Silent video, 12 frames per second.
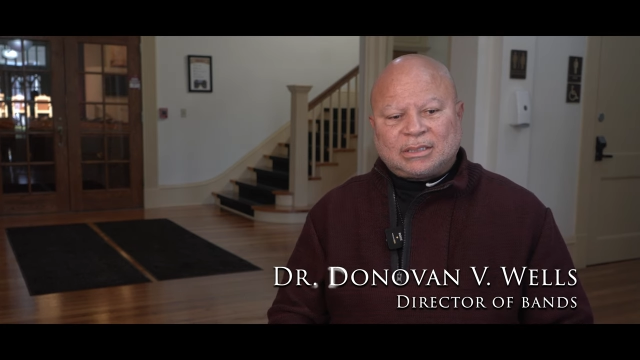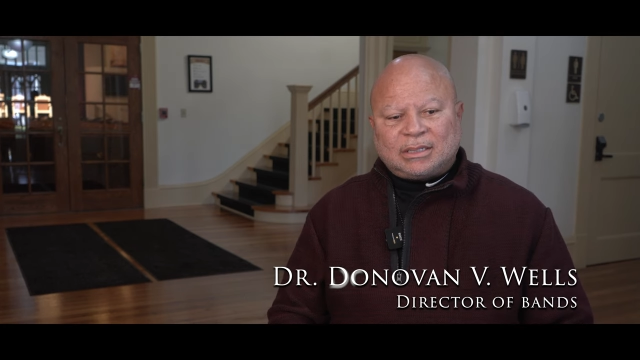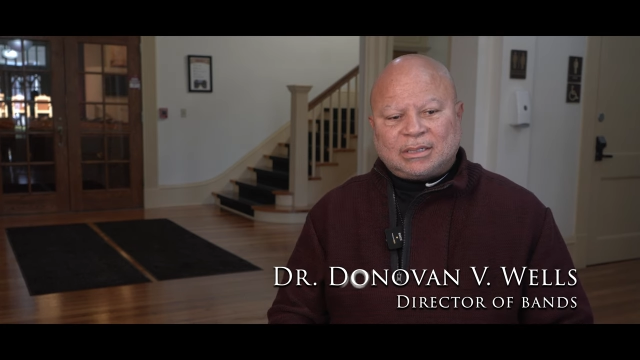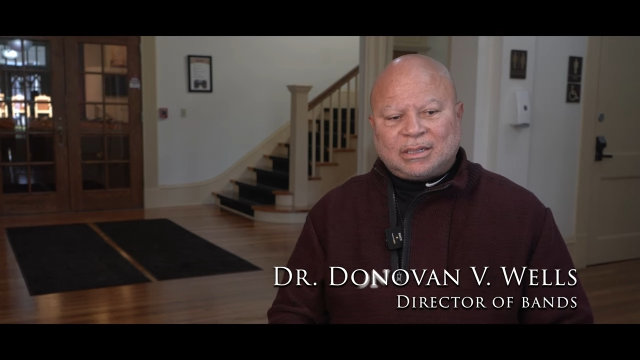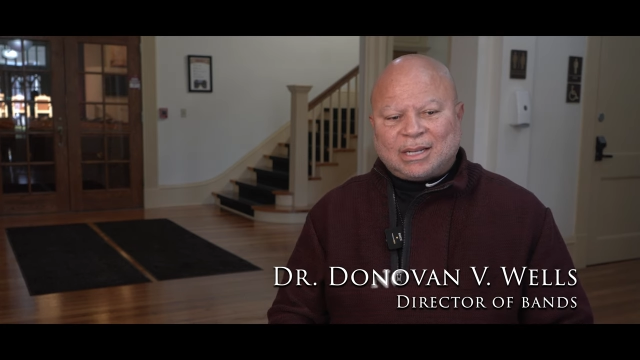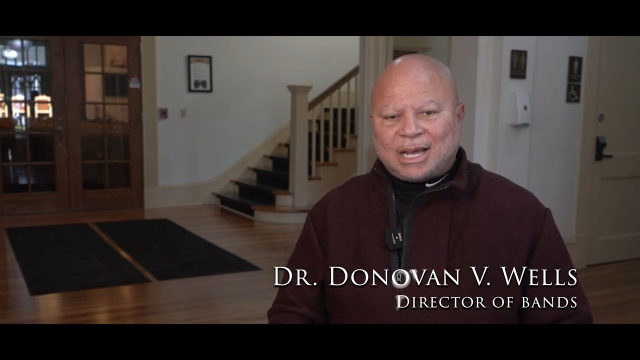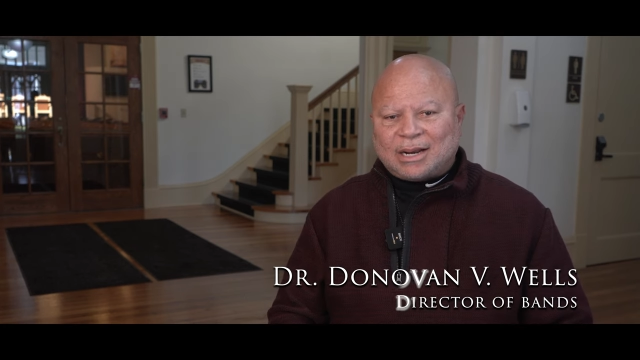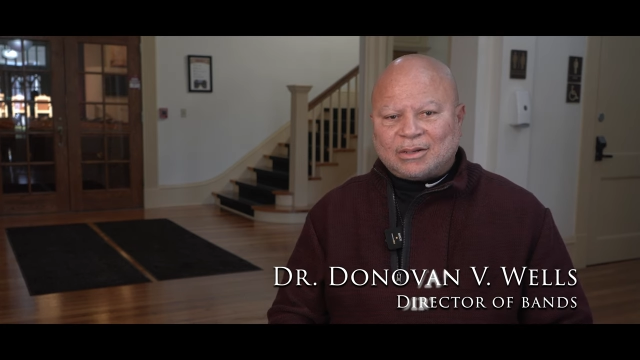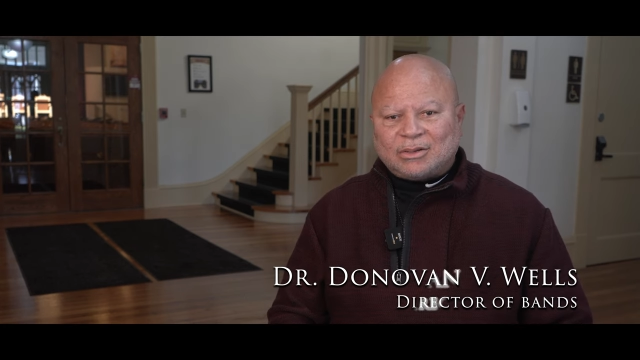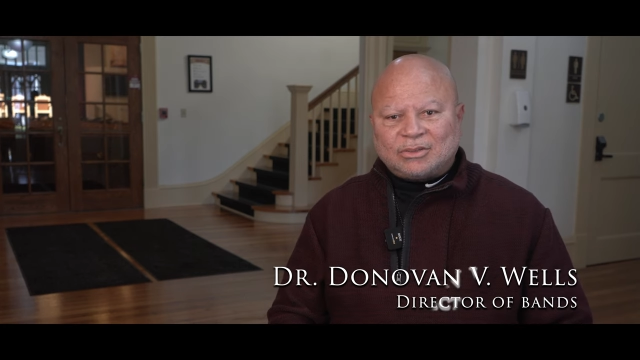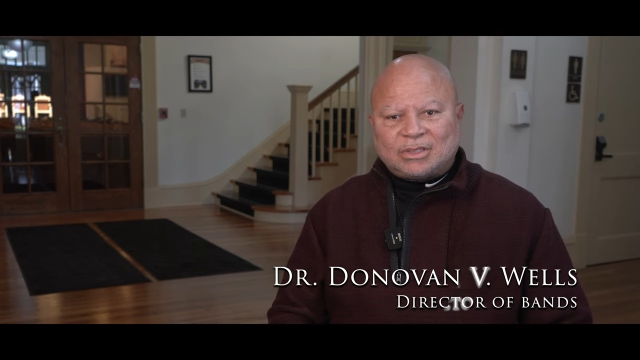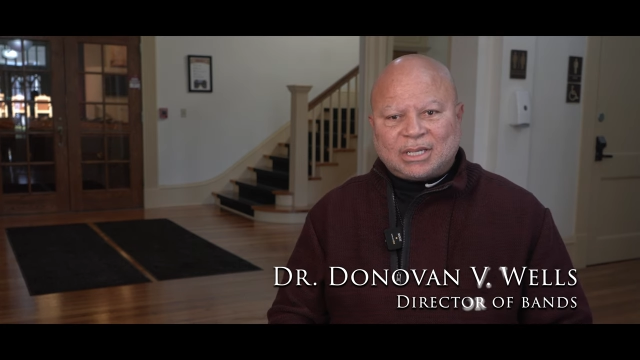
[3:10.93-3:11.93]
And a lot
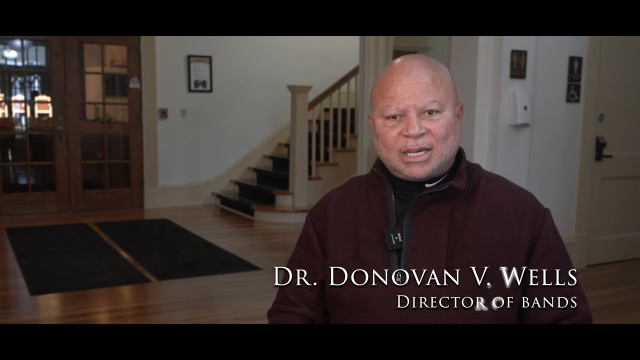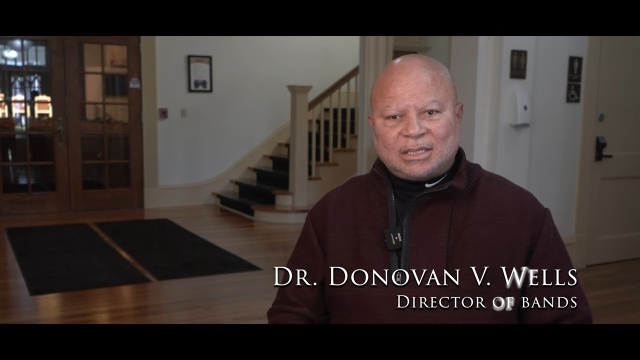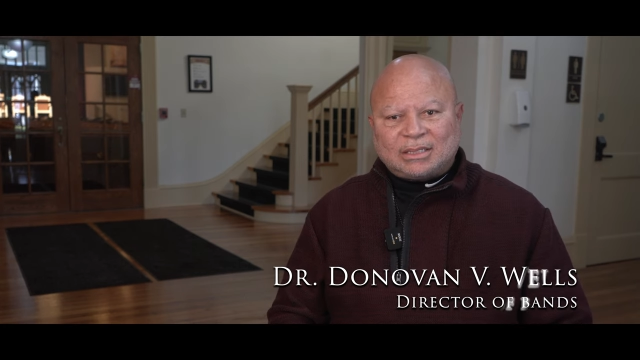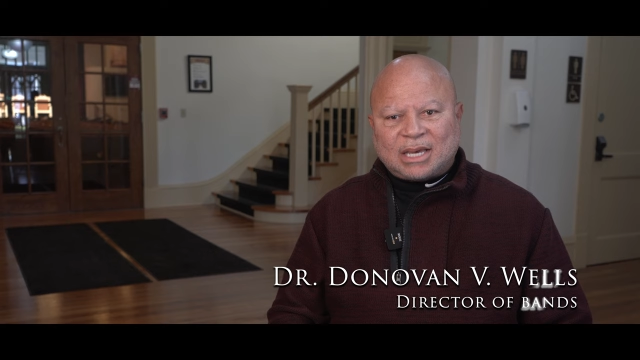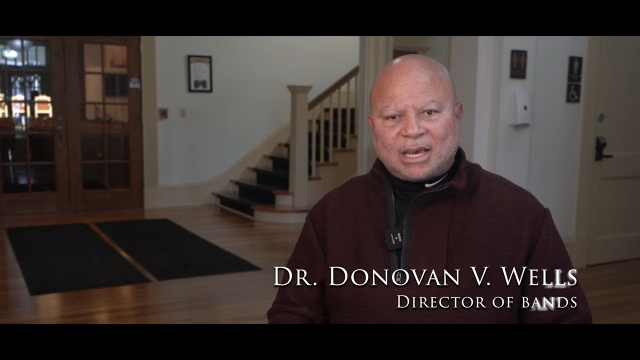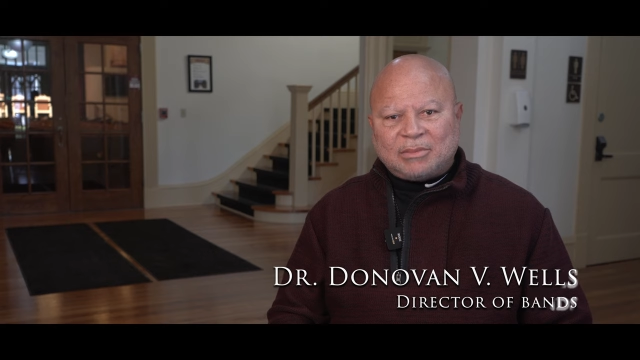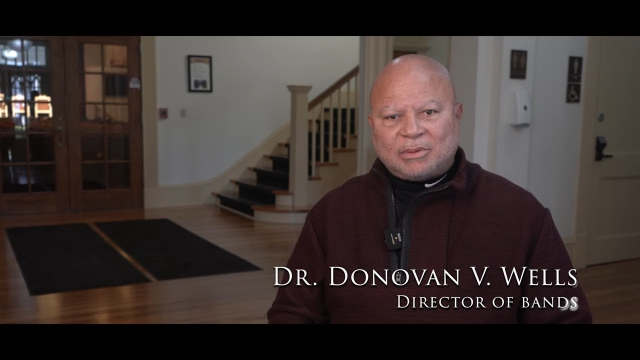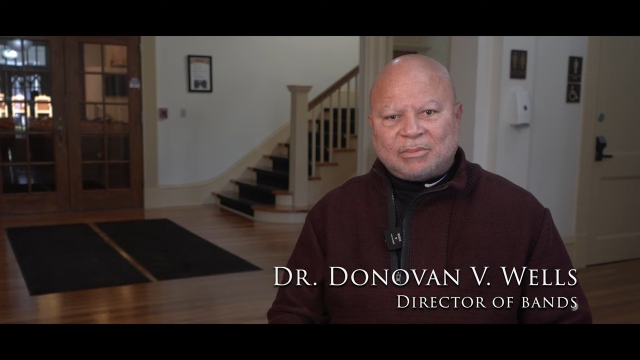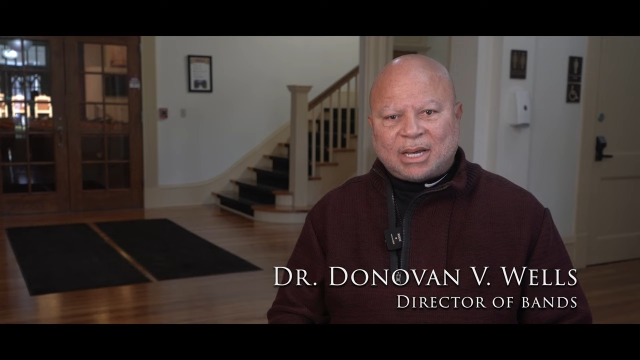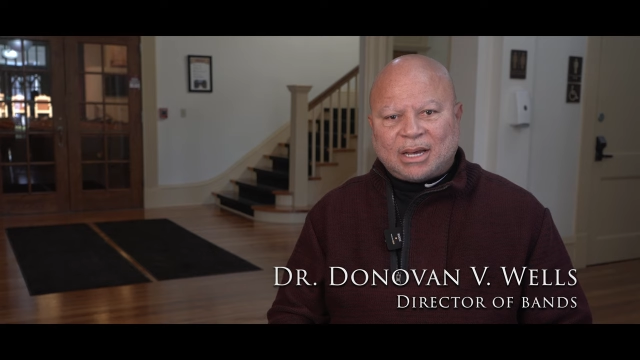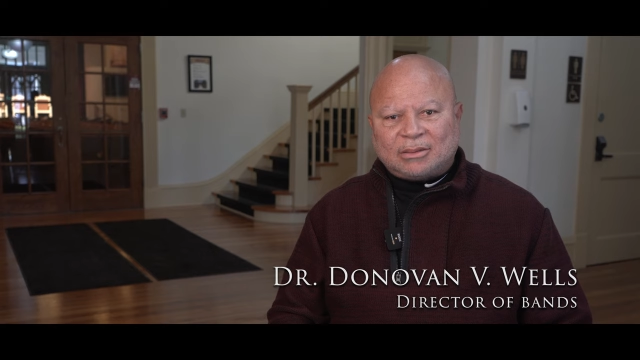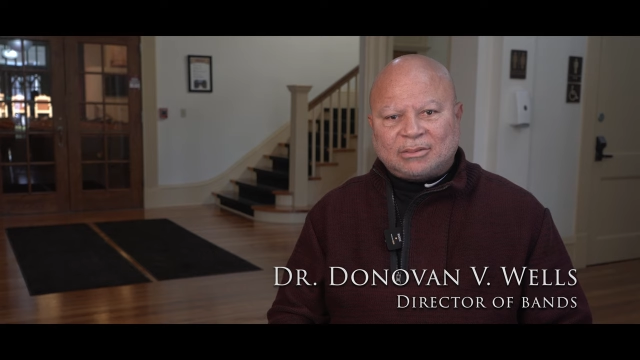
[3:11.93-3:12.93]
of those things came
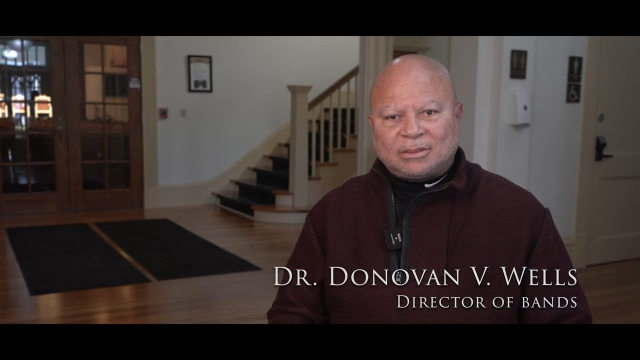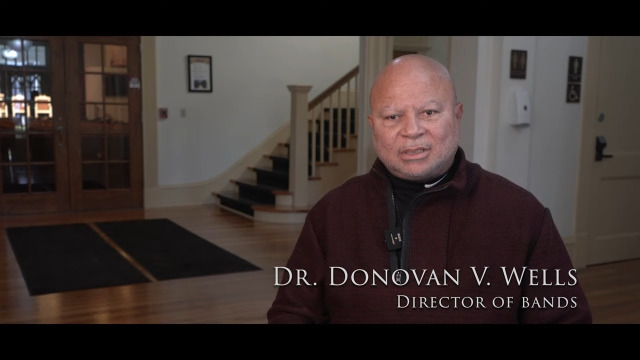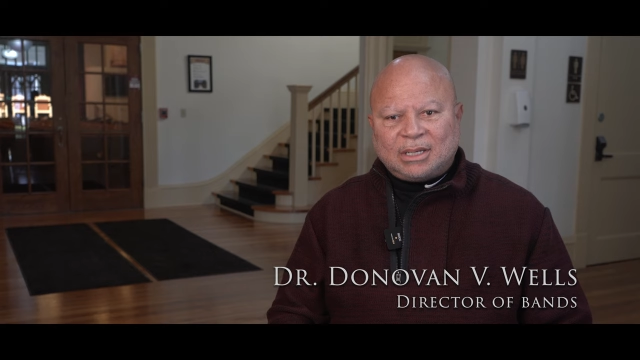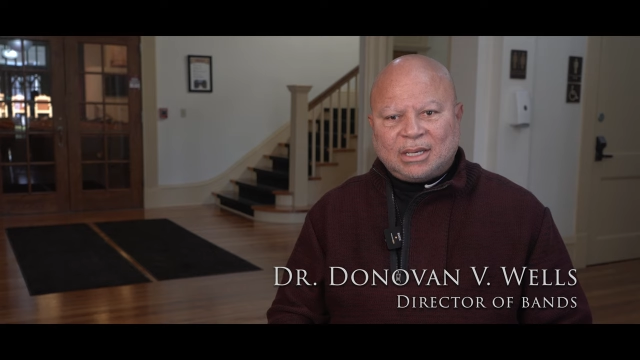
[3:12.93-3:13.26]
about.